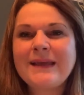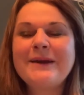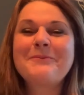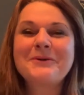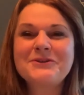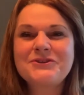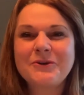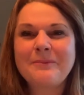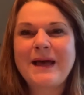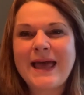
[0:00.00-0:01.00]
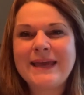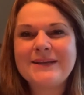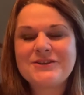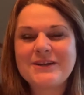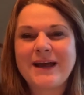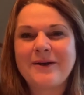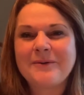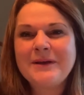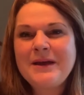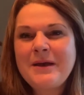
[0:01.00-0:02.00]
Now I'm going to show my age
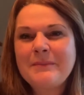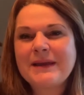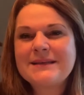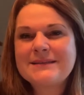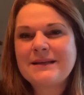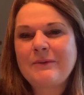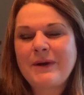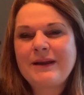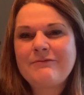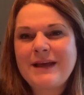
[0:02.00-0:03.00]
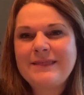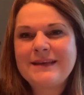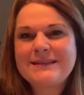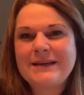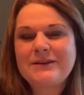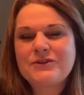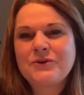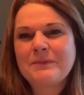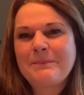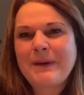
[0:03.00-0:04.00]
now because when I read this it
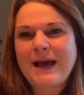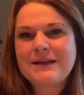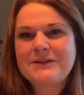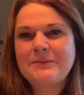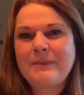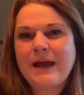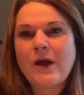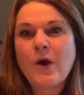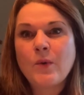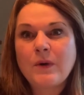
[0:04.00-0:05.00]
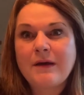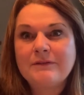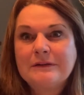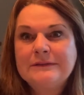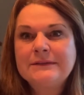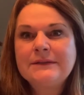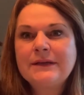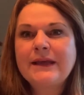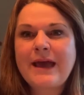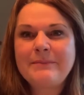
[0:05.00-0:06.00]
took me back to my O-level
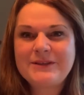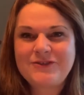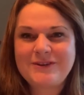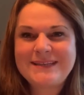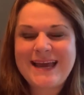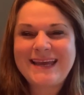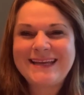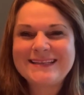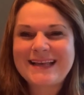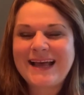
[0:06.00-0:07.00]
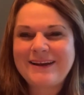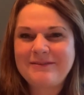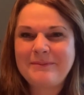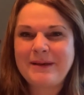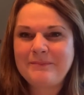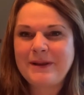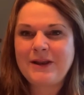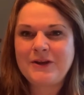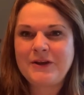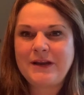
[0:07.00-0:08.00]
chemistry days and I remember
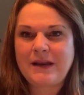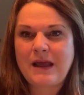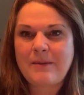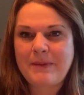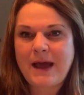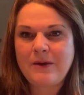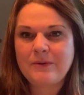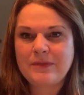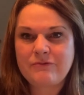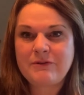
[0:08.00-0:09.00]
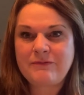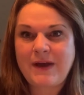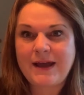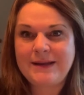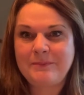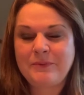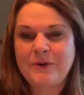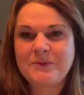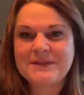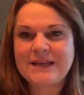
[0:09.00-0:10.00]
learning about the refining
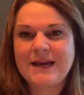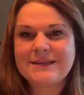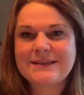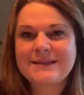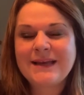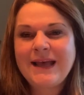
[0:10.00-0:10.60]
process